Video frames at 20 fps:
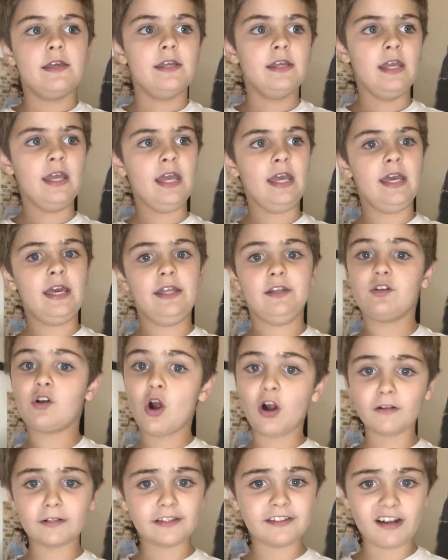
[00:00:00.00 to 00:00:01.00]
And
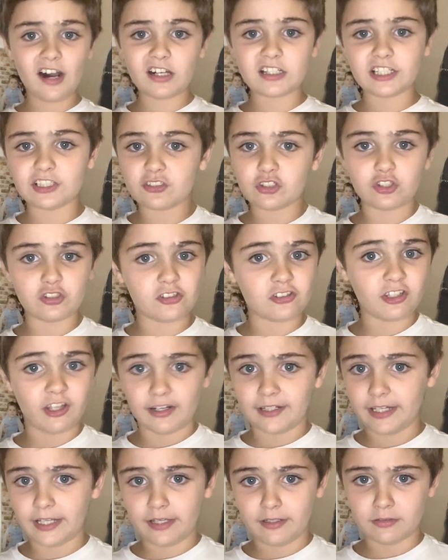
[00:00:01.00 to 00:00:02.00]
Carly's not going to turn
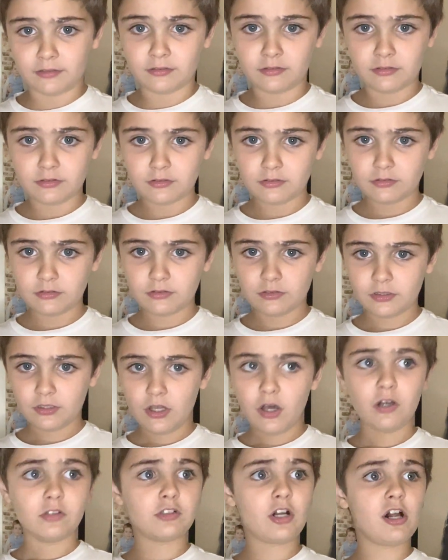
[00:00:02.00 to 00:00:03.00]
Sunny in.
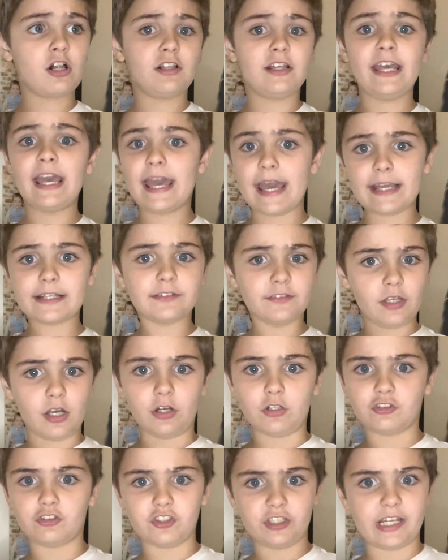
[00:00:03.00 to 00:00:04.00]
Carly, heck
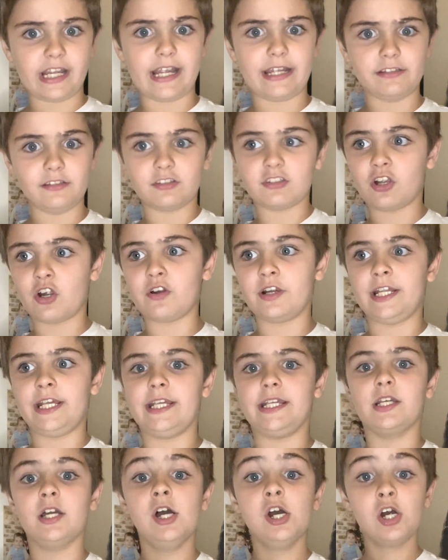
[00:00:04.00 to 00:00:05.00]
no, she ain't
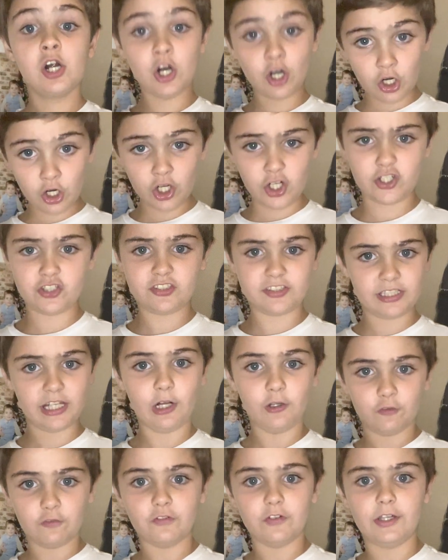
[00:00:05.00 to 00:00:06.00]
turning
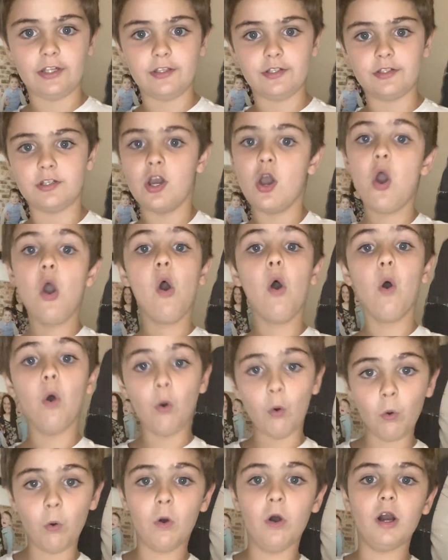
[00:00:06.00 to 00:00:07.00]
herself in,
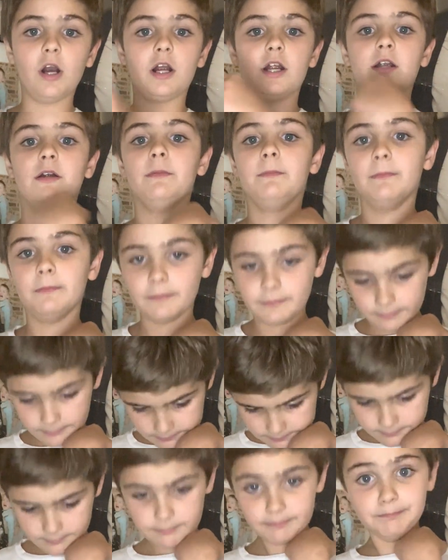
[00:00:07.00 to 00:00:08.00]
or
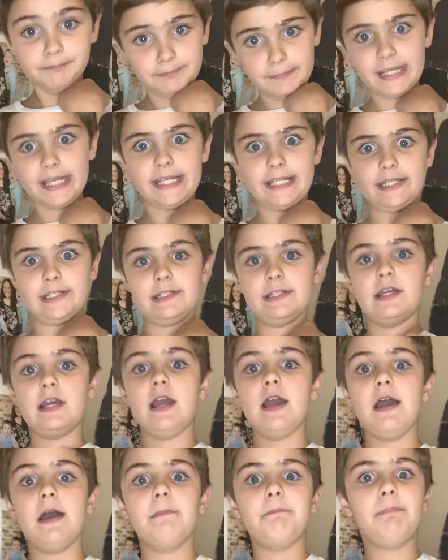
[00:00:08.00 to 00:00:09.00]
me.
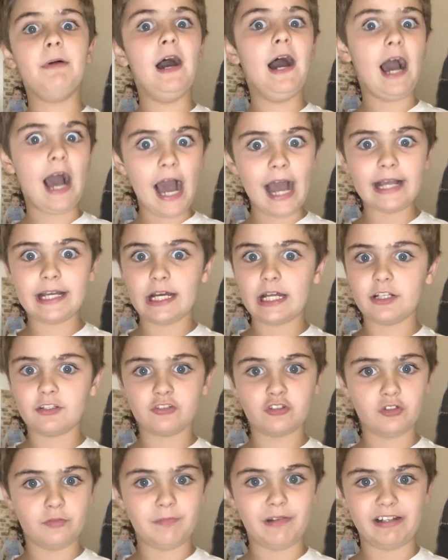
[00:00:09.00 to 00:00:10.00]
But I got to
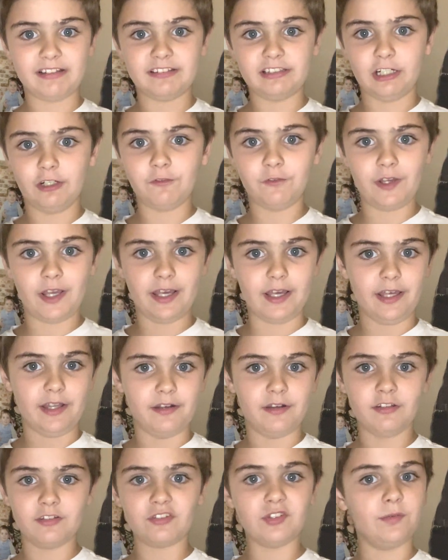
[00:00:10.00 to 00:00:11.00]
turn myself
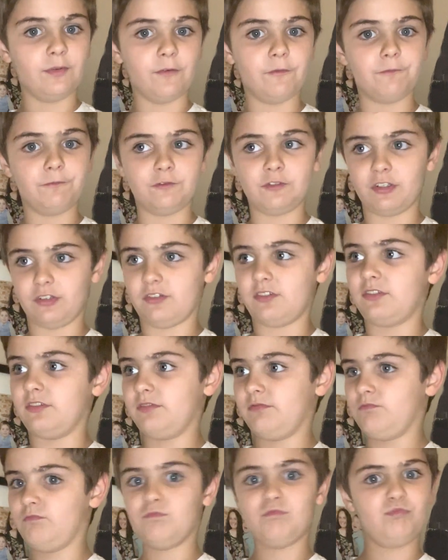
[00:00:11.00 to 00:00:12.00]
in, so
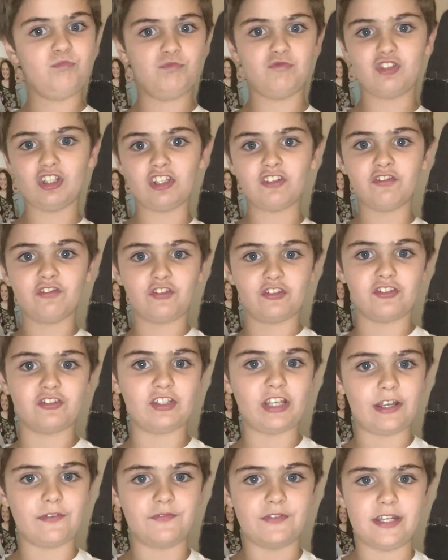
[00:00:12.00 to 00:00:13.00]
just for
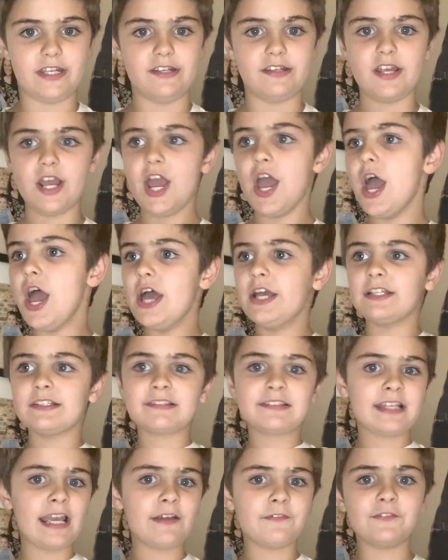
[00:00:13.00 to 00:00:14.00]
safety.
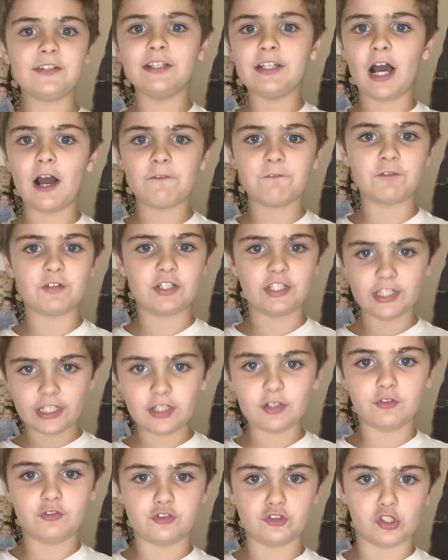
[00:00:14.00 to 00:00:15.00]
Safety not for
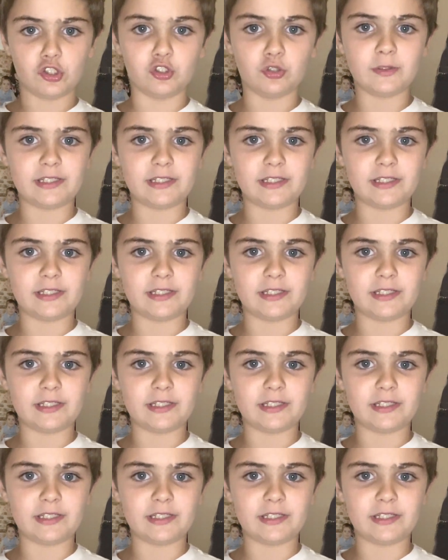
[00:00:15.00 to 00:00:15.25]
you, Drew.